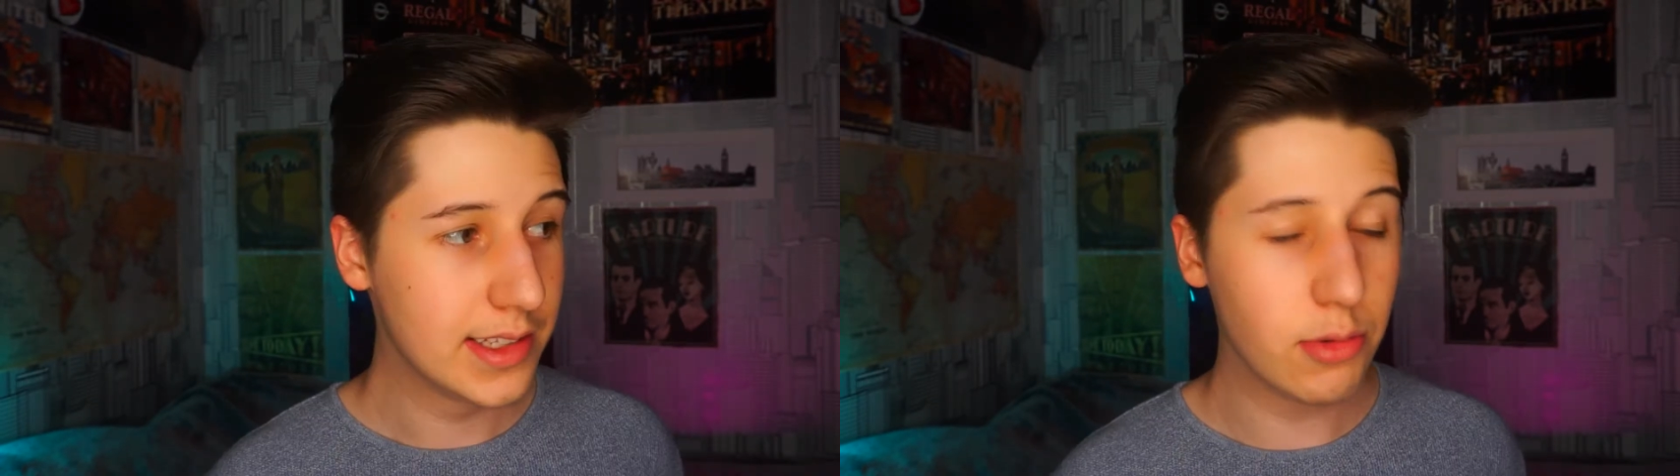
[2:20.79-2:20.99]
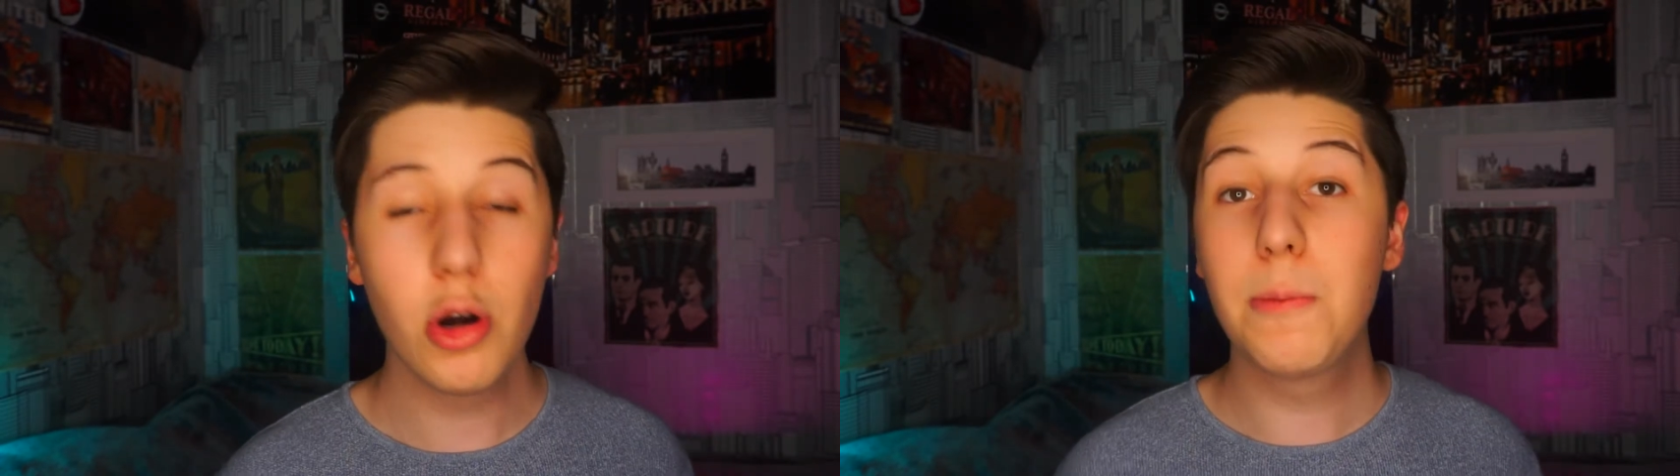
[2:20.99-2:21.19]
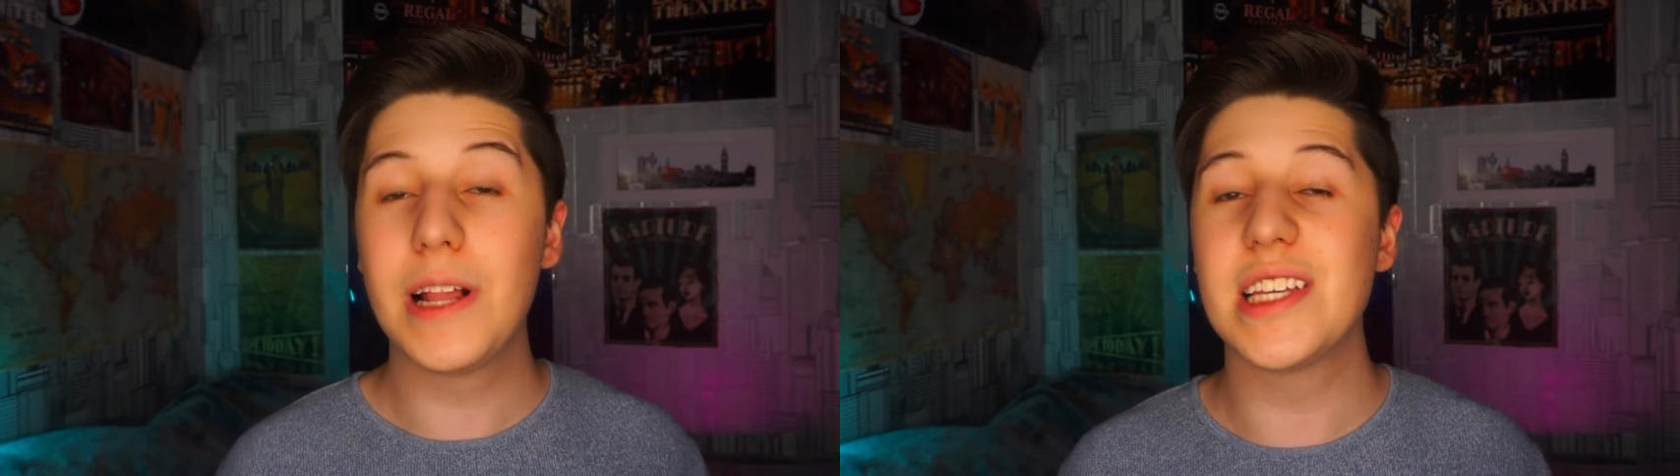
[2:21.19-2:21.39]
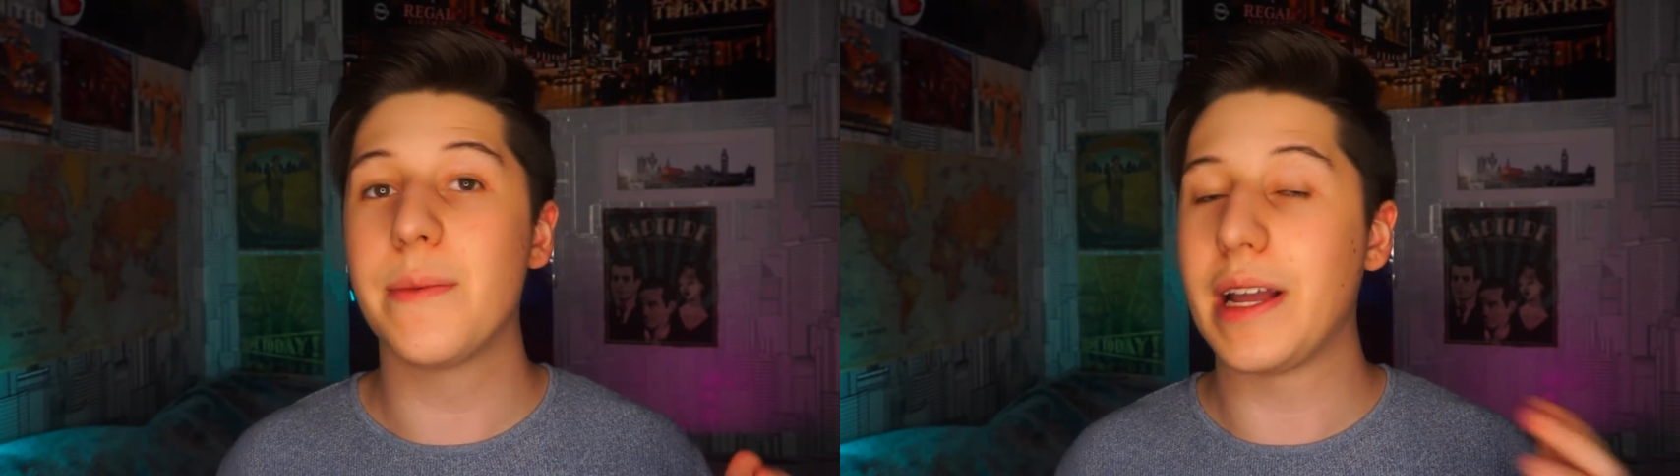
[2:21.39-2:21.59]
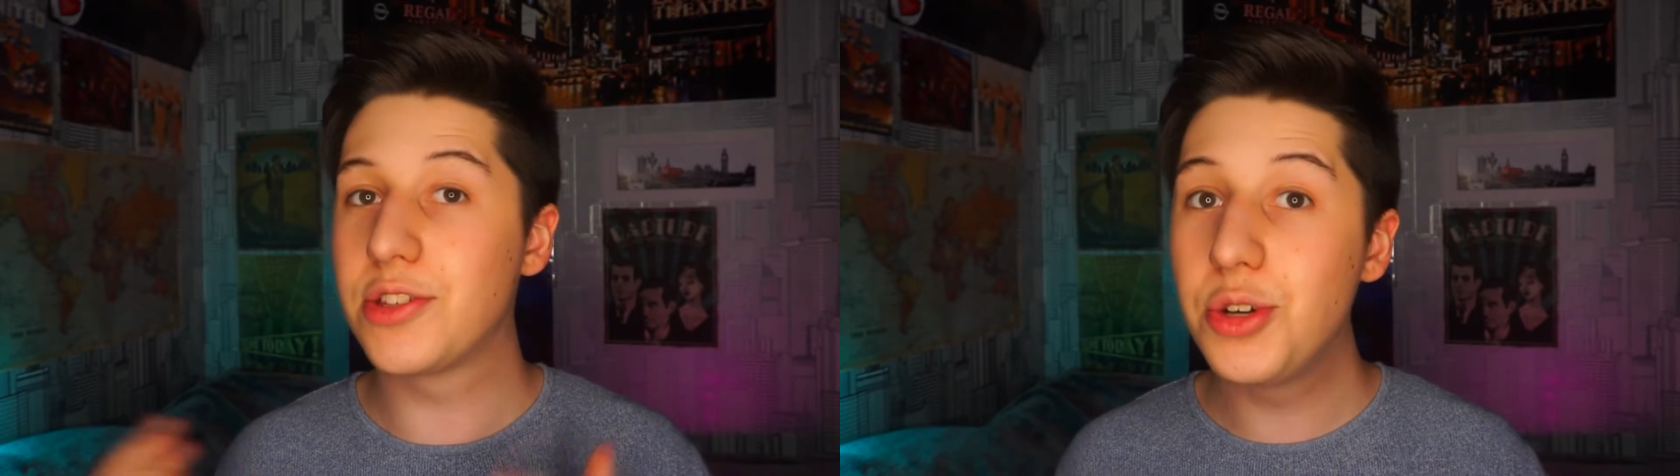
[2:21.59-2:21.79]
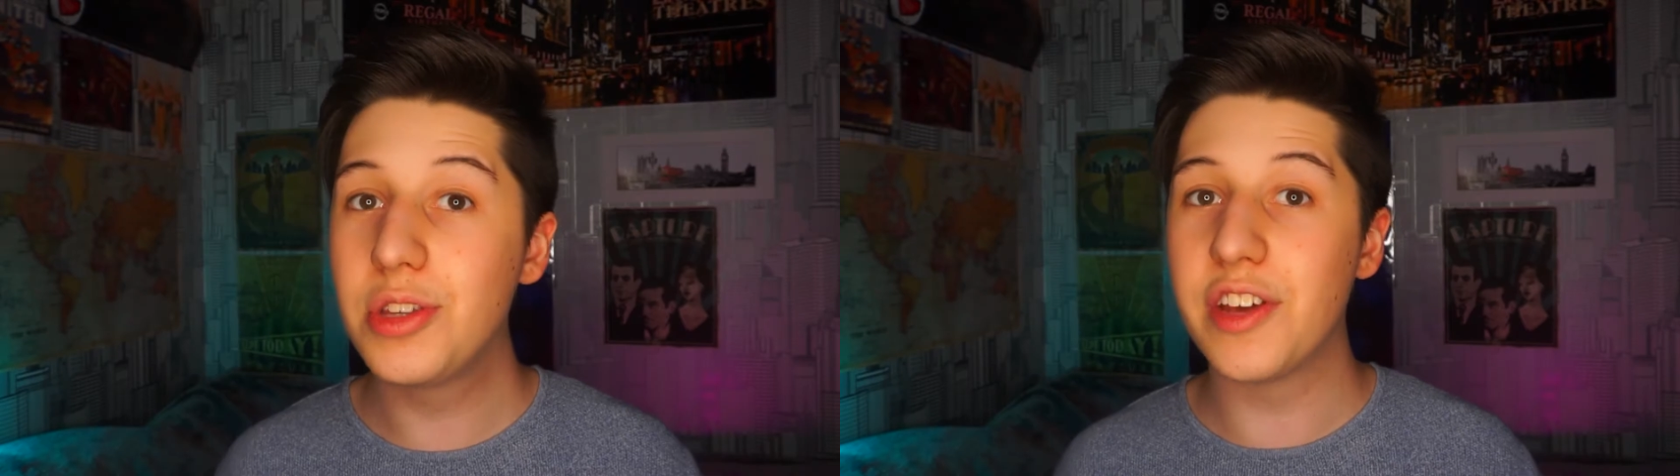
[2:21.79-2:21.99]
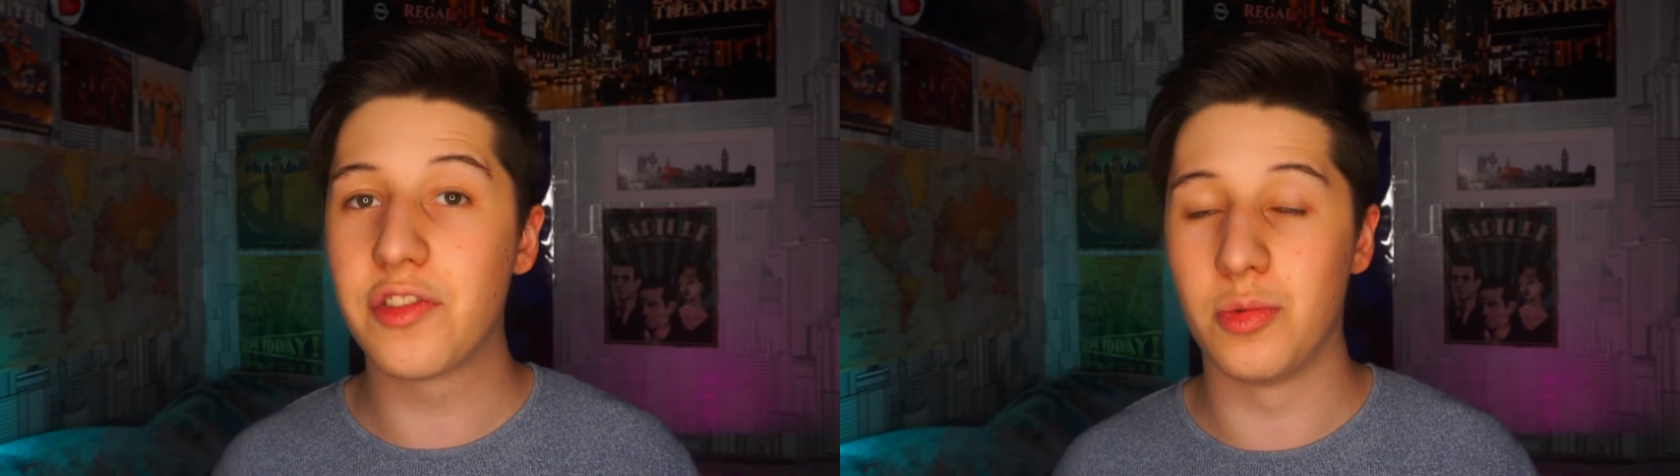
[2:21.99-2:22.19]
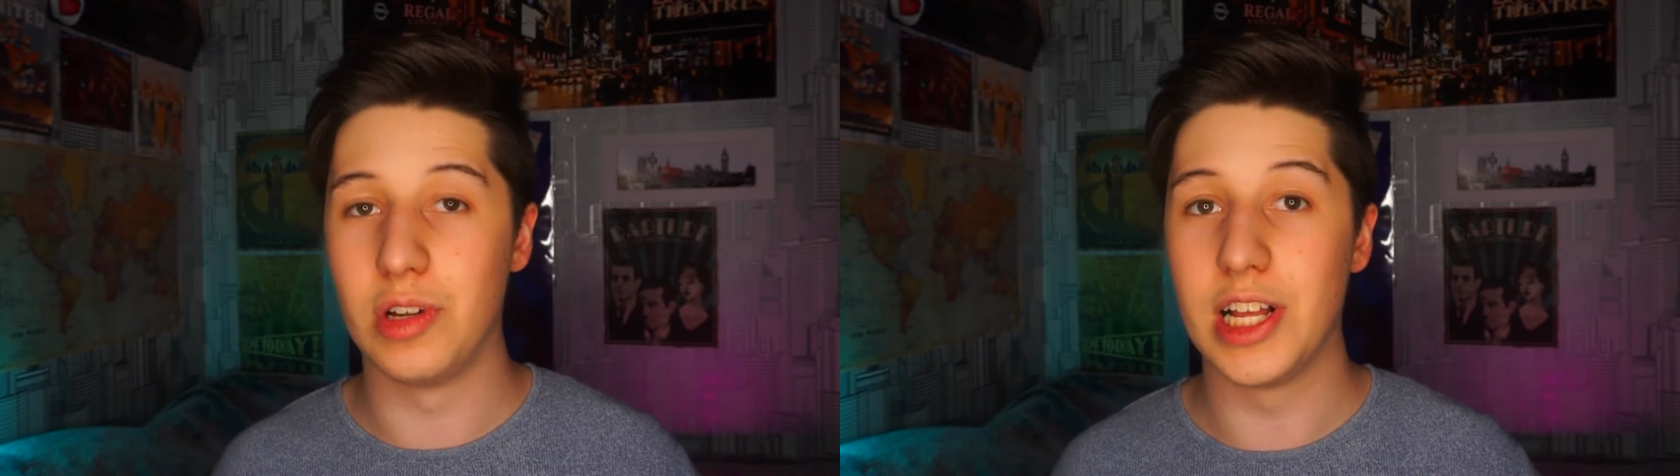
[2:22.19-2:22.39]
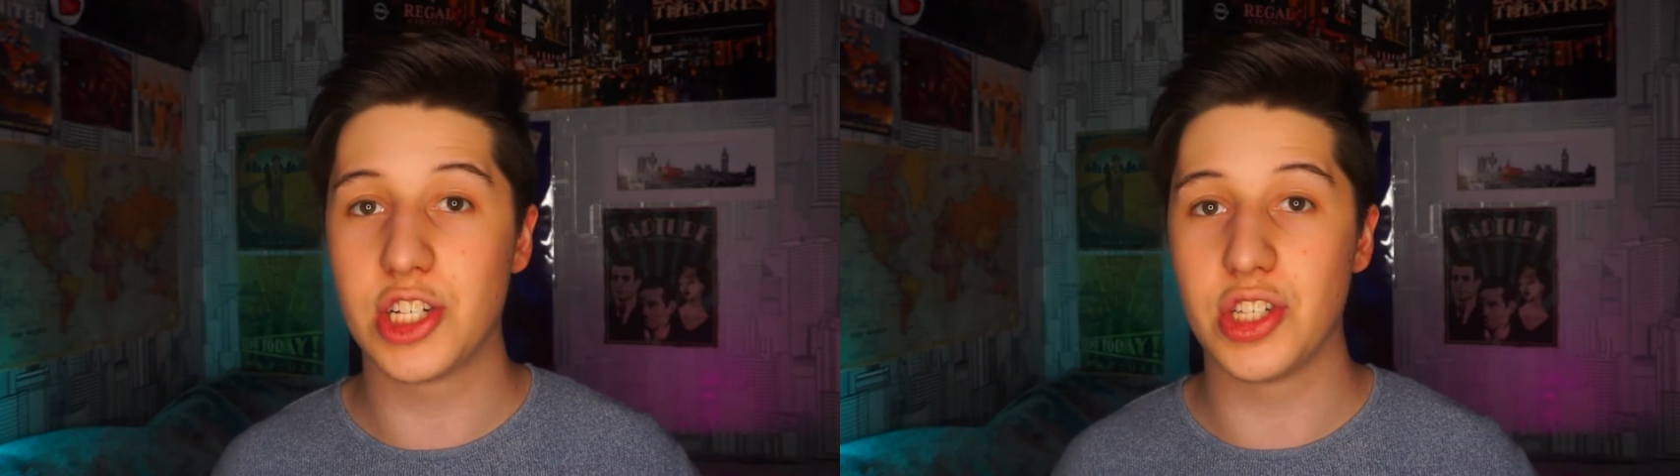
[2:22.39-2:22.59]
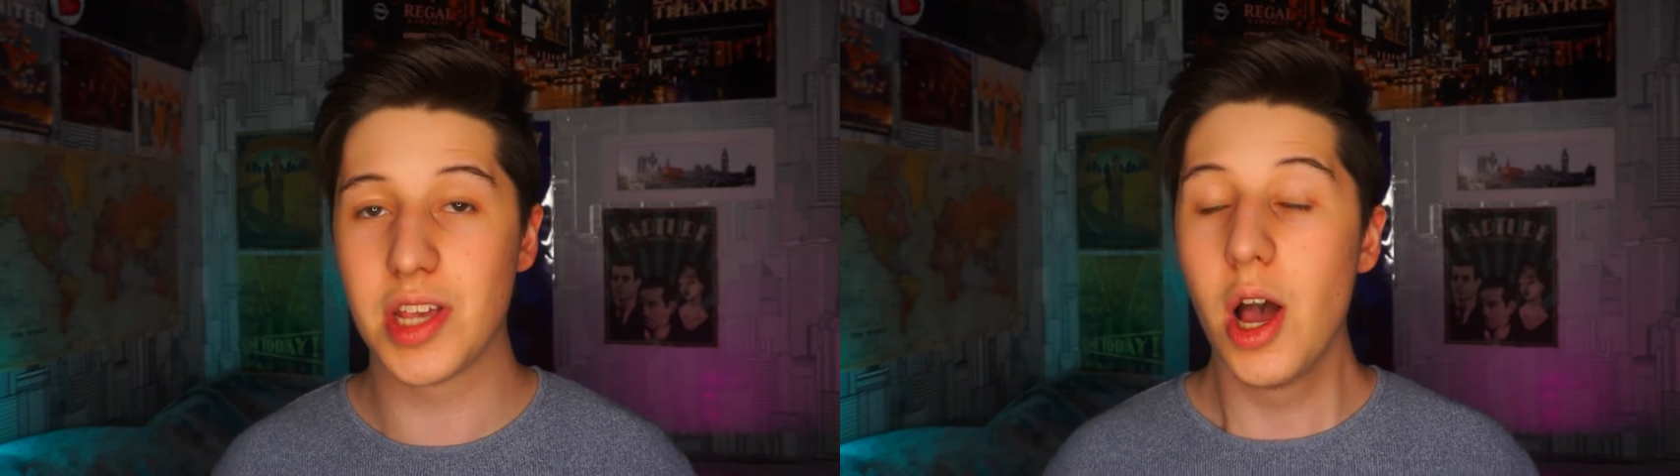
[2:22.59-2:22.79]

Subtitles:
They were replaced by two different religions,